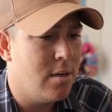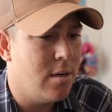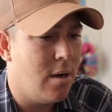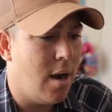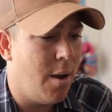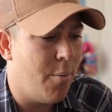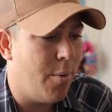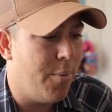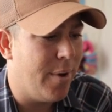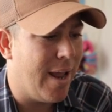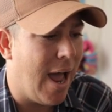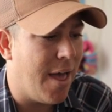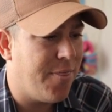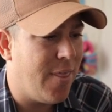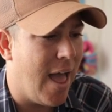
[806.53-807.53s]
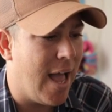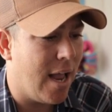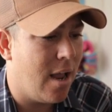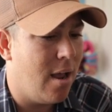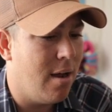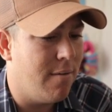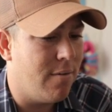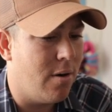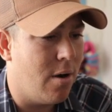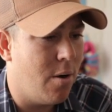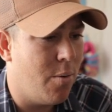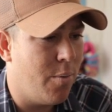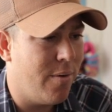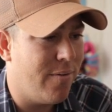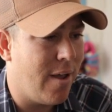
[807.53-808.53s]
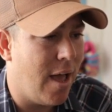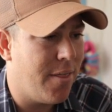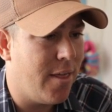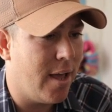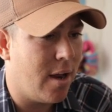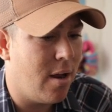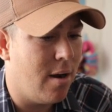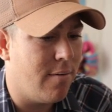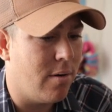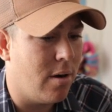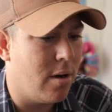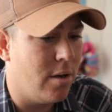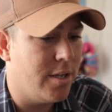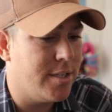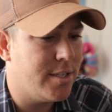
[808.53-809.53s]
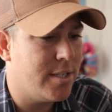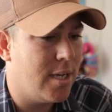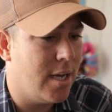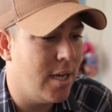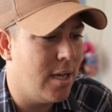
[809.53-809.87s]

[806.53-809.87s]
All right, well, we got that covered. We've got that covered. Let's